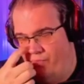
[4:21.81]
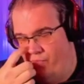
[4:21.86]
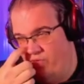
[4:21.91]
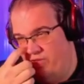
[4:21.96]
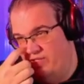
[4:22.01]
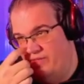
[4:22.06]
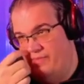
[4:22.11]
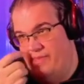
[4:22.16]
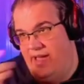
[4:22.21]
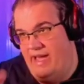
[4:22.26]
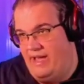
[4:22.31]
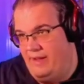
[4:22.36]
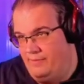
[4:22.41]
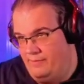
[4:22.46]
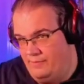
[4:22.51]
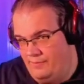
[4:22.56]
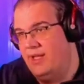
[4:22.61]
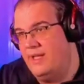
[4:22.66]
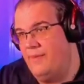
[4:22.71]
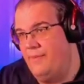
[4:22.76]
which is
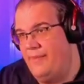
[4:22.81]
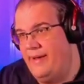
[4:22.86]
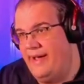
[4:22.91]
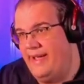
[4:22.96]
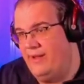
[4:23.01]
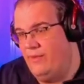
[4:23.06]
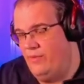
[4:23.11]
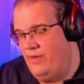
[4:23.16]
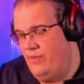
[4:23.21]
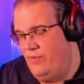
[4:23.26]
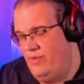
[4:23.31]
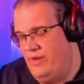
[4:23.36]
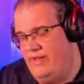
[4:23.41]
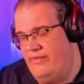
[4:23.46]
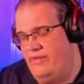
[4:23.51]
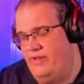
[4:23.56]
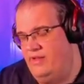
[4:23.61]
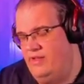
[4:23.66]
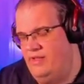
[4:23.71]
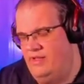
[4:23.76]
bad, combined with
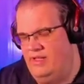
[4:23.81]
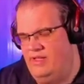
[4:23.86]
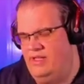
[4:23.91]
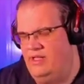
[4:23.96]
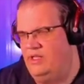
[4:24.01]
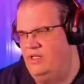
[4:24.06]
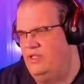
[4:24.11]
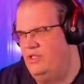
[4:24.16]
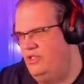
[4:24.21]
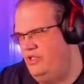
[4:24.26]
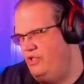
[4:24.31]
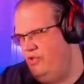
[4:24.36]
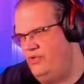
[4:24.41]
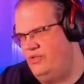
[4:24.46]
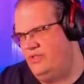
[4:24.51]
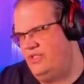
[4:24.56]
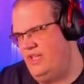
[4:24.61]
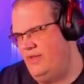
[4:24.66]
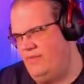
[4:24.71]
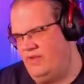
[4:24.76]
whatever new
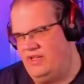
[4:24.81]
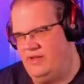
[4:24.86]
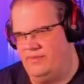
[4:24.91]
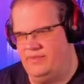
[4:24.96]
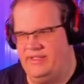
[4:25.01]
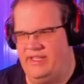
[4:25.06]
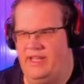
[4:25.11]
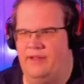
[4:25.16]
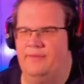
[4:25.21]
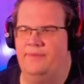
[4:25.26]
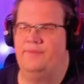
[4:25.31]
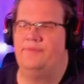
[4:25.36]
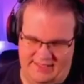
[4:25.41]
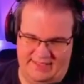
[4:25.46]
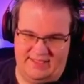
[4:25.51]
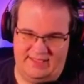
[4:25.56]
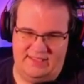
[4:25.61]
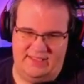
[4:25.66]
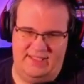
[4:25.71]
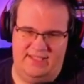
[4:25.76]
scheme comes out.
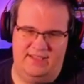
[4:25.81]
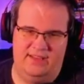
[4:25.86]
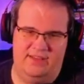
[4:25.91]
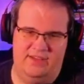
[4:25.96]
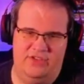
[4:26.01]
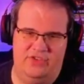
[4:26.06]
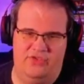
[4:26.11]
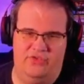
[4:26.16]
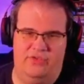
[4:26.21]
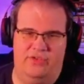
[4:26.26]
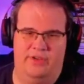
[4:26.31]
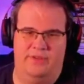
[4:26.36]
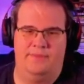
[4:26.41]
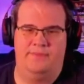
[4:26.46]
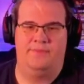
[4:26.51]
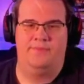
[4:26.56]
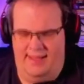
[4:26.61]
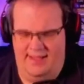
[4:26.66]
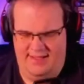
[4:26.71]
Seek and Destroy.